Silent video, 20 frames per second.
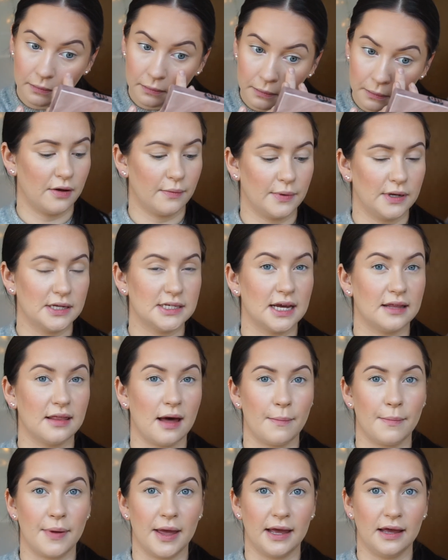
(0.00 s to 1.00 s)
I'm going to take
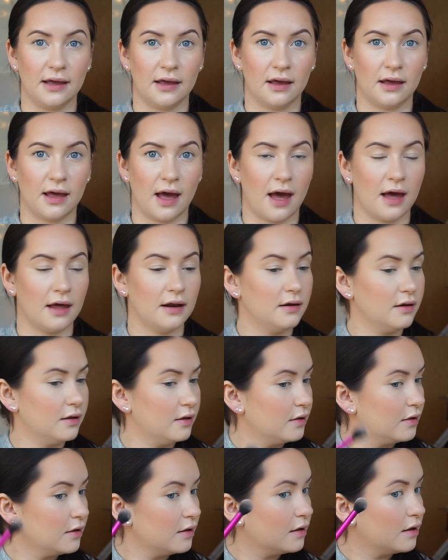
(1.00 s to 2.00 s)
that pink
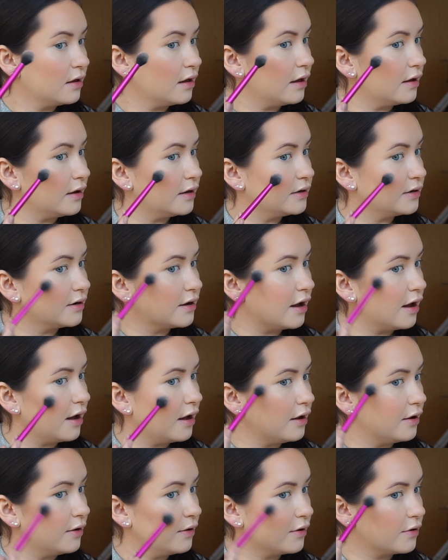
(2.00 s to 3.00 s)
again and
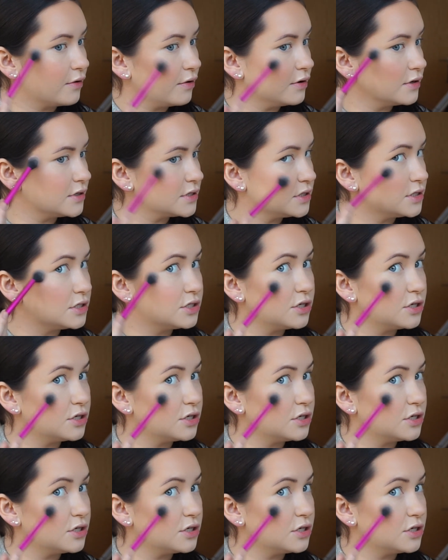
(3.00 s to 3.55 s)
go across the